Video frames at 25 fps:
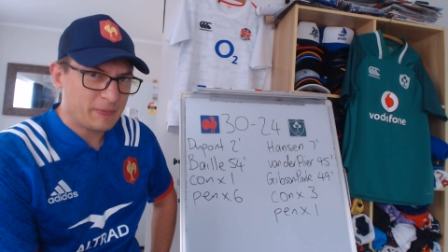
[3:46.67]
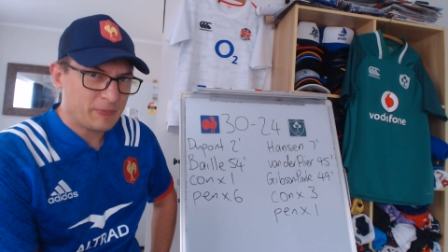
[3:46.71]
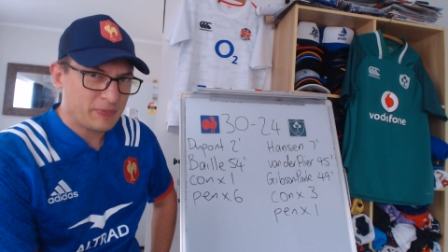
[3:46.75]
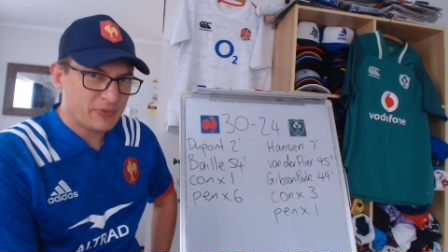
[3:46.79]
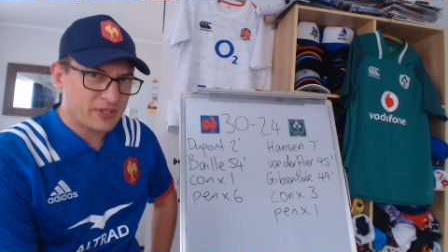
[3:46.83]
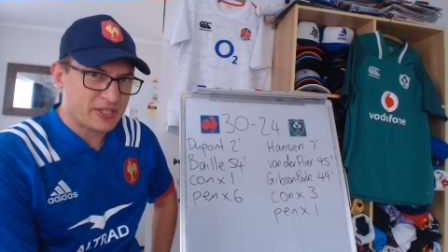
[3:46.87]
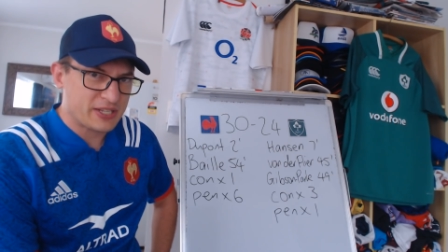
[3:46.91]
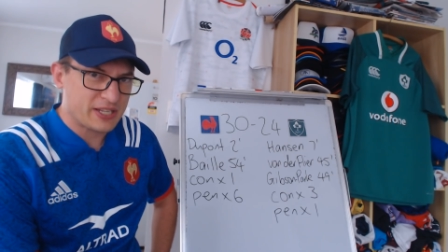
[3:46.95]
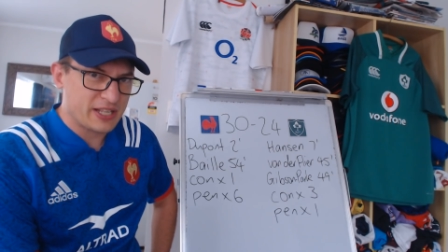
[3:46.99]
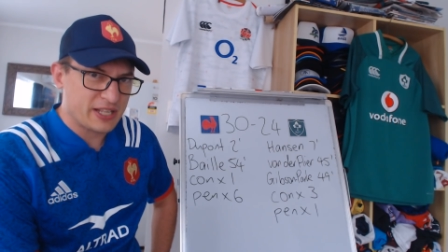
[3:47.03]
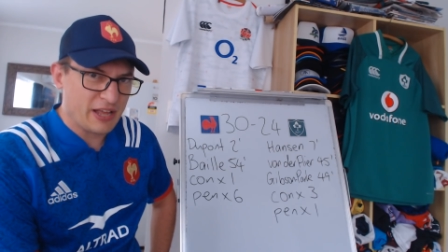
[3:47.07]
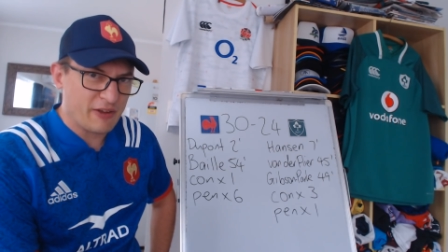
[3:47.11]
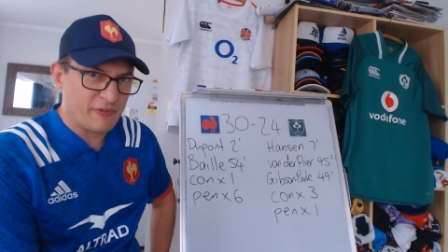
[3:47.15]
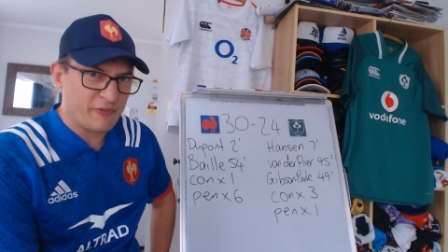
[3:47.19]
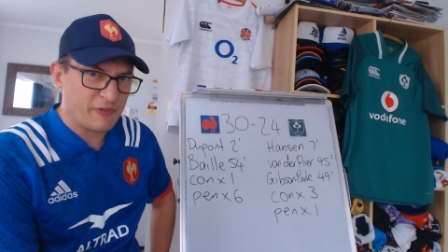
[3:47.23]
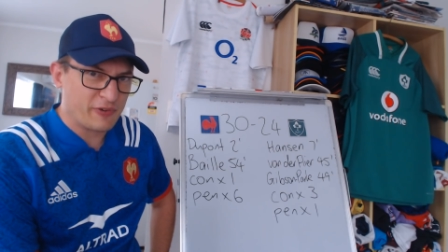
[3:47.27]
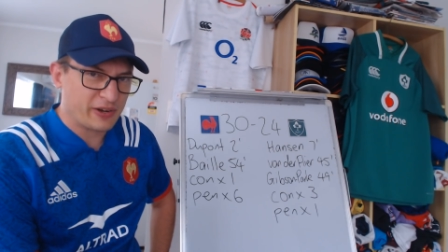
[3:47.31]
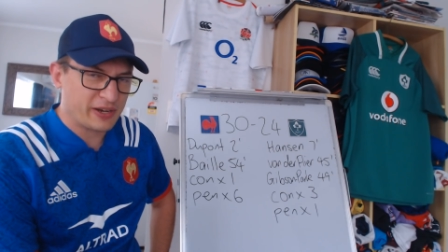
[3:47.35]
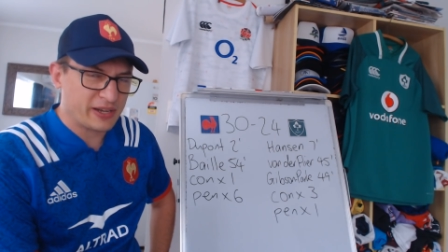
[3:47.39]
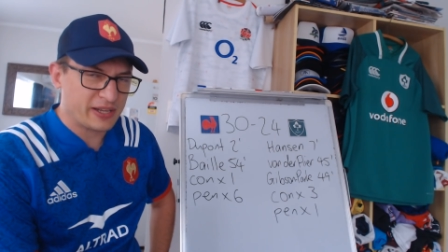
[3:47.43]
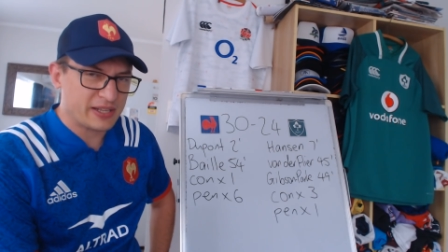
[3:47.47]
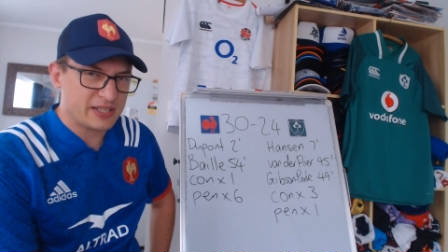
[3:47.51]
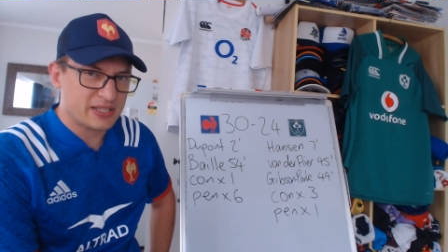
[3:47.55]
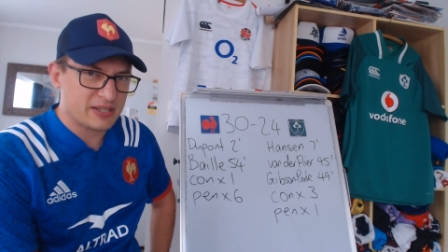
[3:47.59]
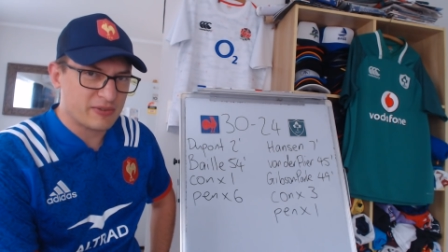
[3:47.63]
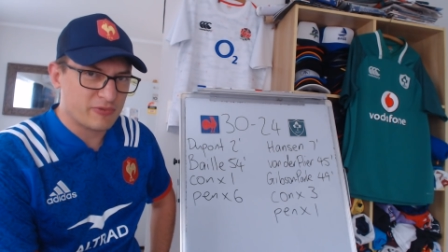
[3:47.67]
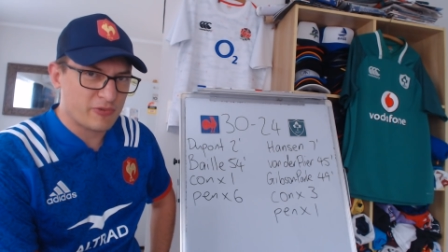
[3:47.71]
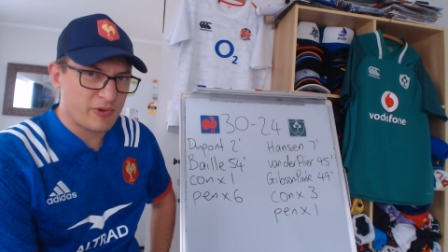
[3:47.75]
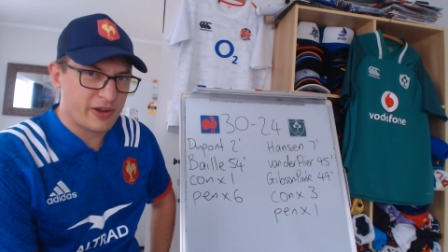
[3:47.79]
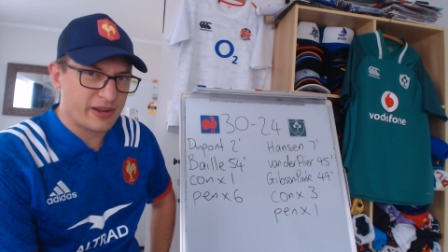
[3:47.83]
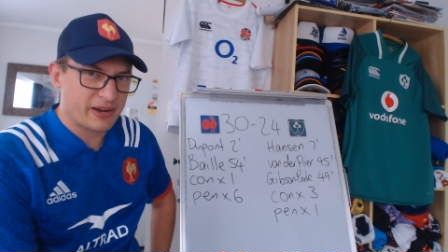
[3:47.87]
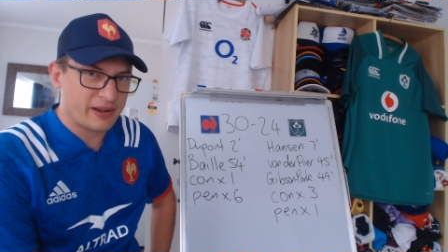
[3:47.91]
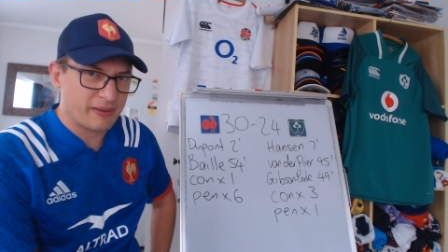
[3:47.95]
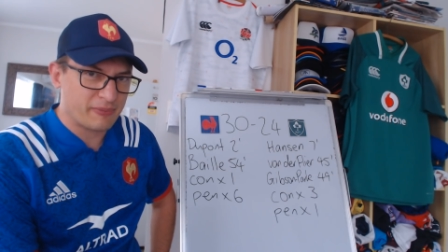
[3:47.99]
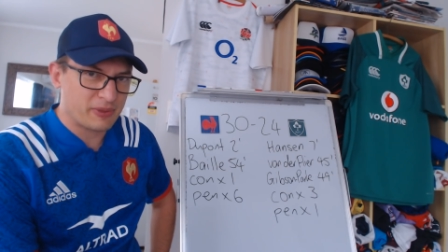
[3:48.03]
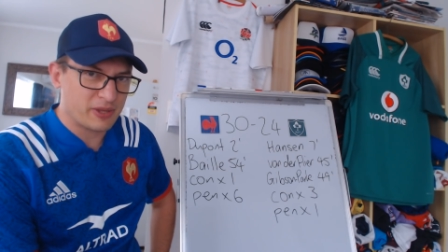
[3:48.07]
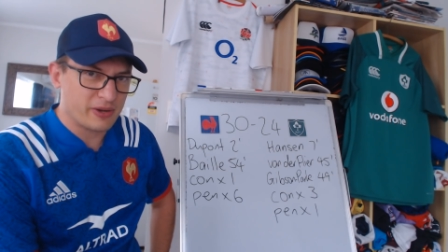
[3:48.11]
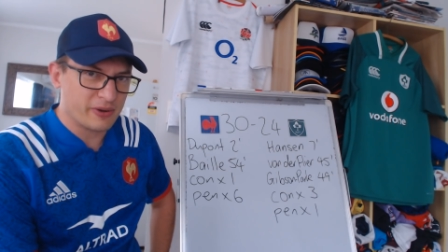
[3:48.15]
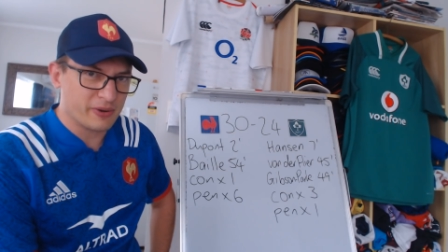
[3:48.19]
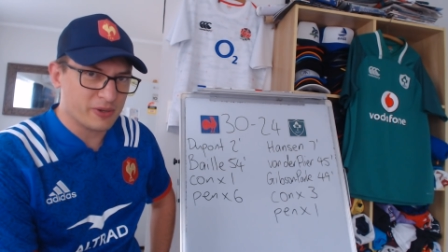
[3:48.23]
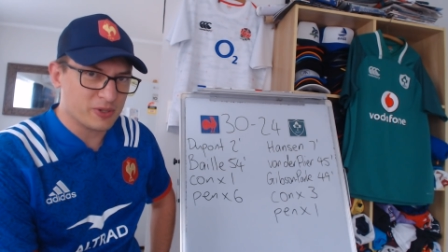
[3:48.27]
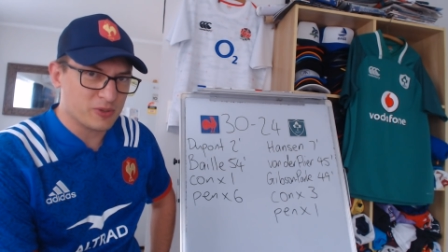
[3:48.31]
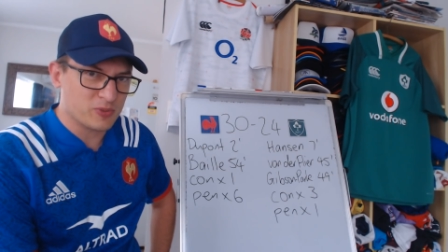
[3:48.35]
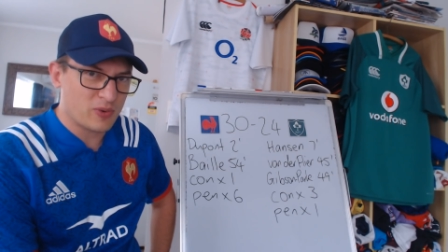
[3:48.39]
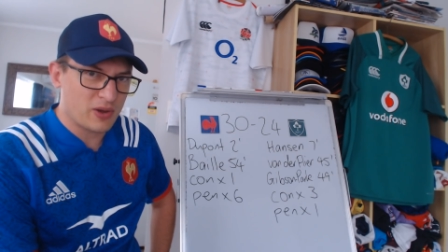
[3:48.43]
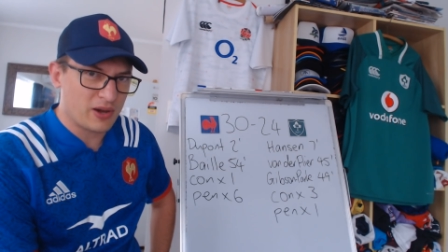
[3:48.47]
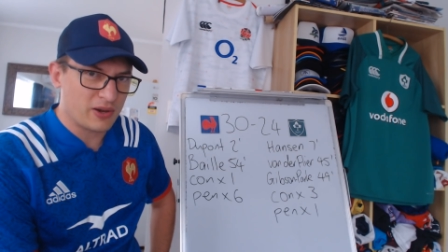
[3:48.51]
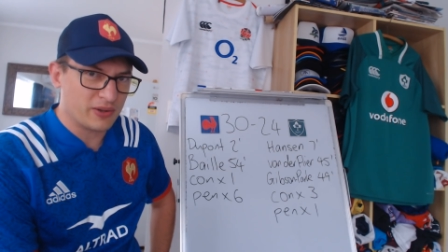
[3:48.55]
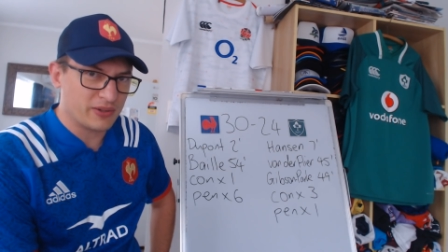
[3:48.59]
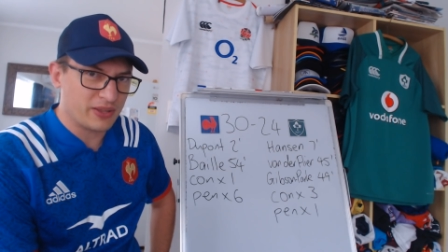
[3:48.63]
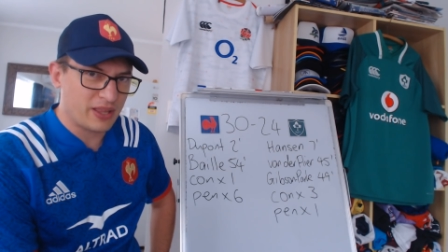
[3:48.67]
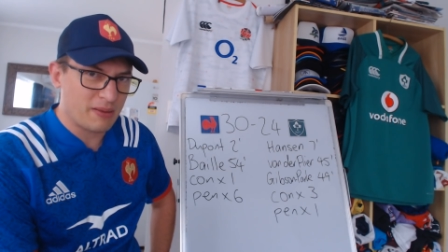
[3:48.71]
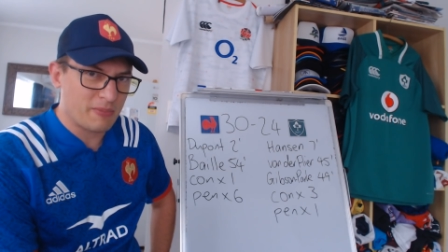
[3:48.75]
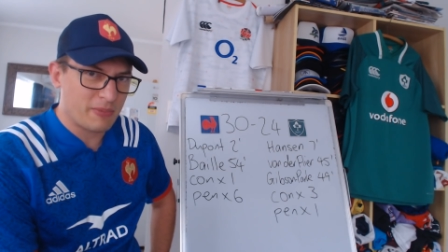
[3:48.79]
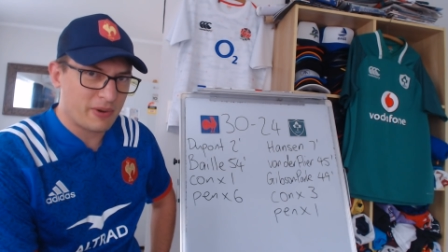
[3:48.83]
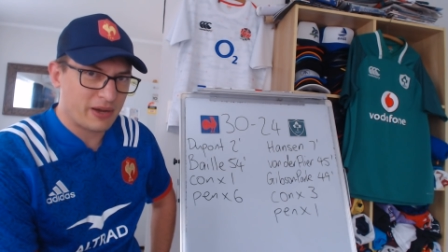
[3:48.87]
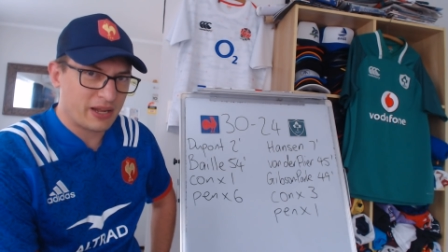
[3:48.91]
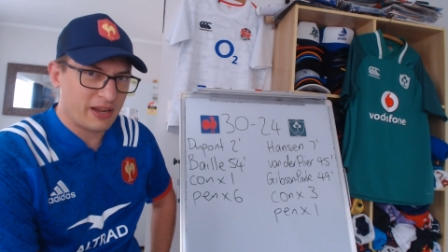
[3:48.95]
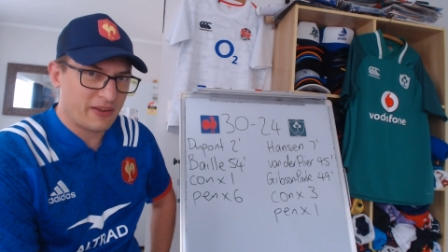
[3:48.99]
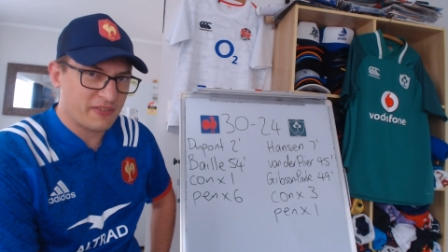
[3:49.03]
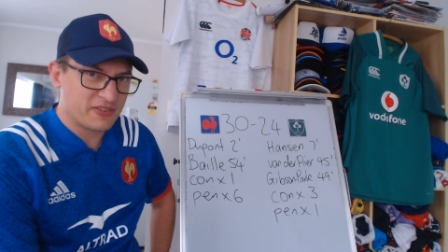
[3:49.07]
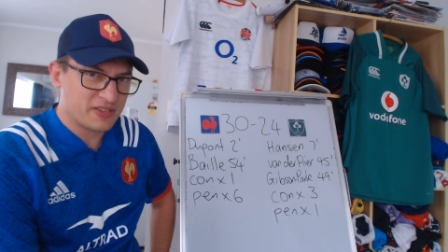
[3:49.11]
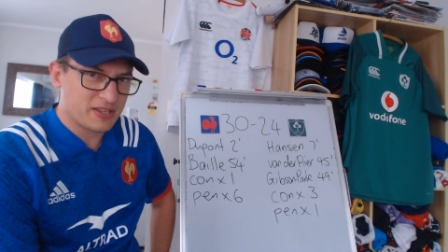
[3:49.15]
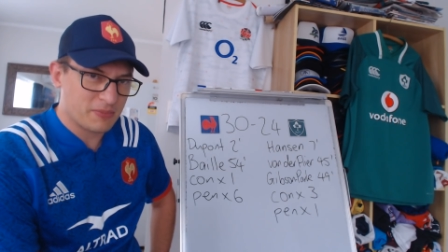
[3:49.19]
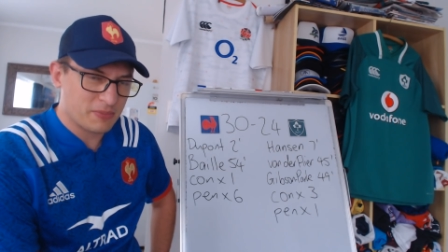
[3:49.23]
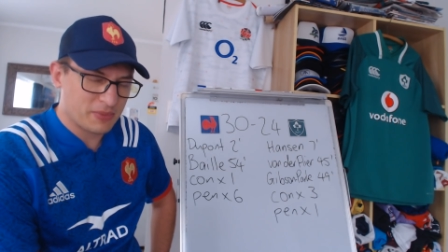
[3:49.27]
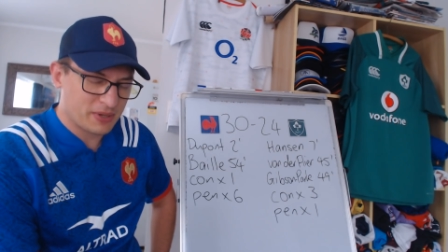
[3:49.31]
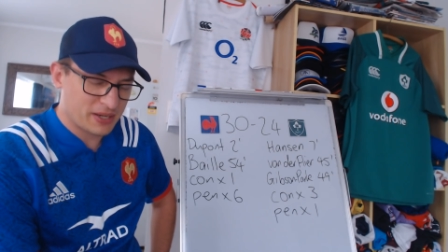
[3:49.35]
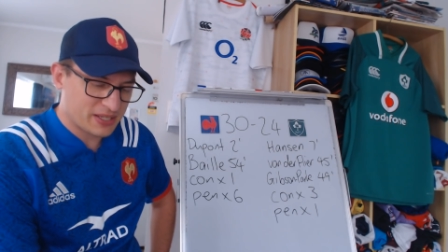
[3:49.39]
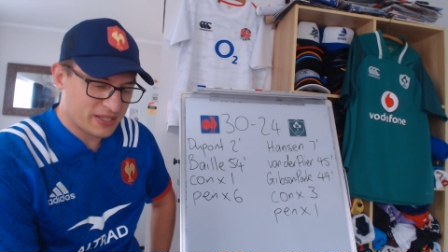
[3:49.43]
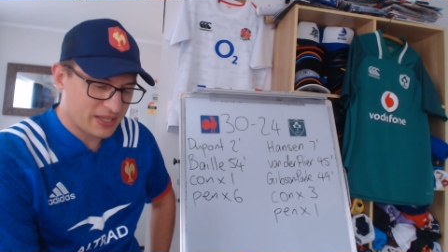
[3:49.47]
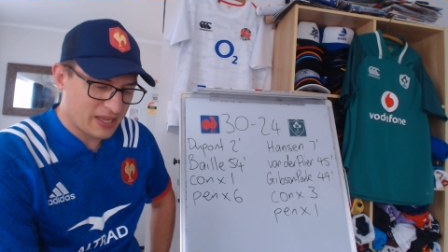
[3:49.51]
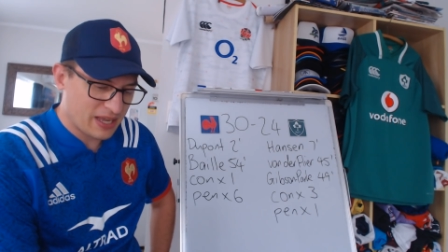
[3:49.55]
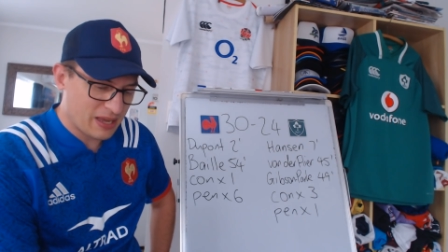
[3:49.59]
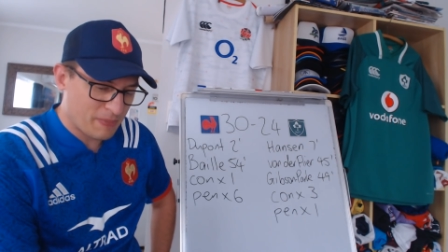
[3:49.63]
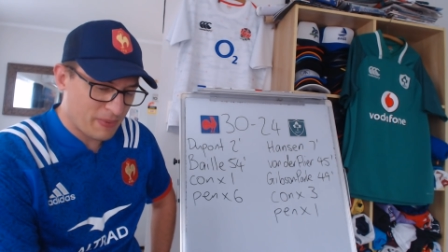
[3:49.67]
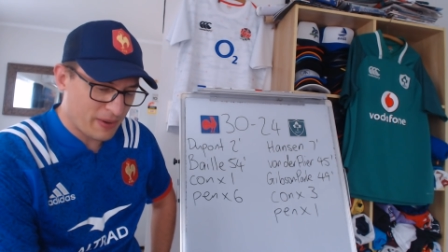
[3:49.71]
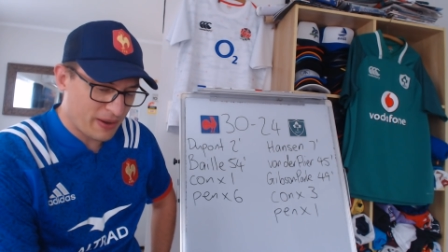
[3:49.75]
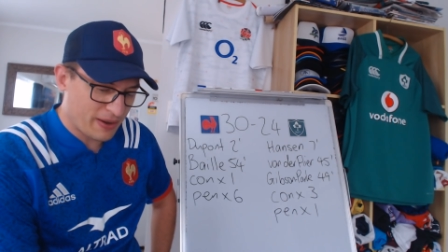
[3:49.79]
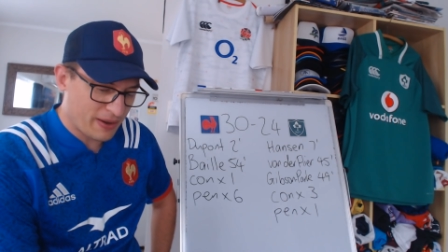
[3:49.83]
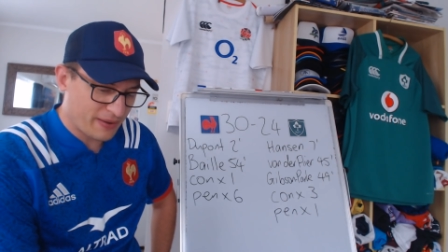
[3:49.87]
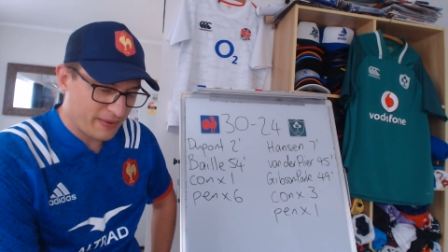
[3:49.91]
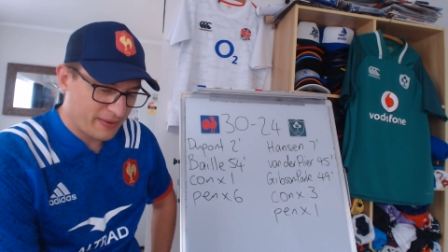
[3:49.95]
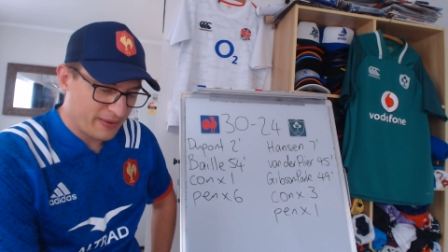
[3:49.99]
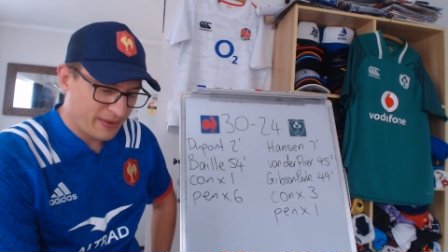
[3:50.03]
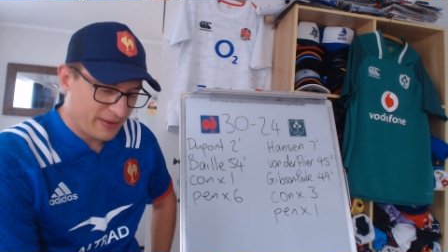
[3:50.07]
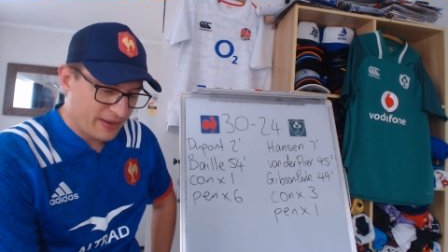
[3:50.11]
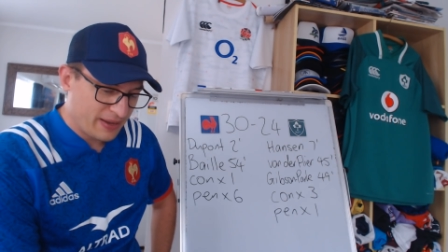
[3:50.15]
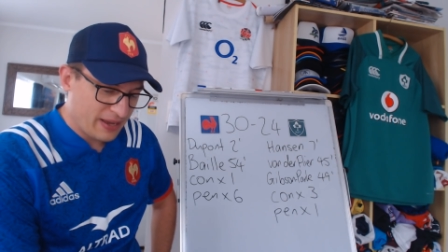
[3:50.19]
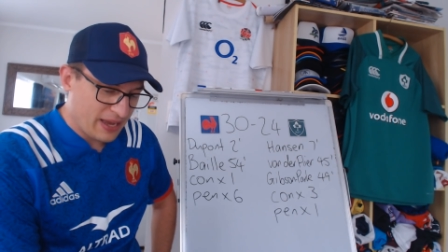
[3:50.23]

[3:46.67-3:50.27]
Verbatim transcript: South Africans are right up there as well, and they might have something to say about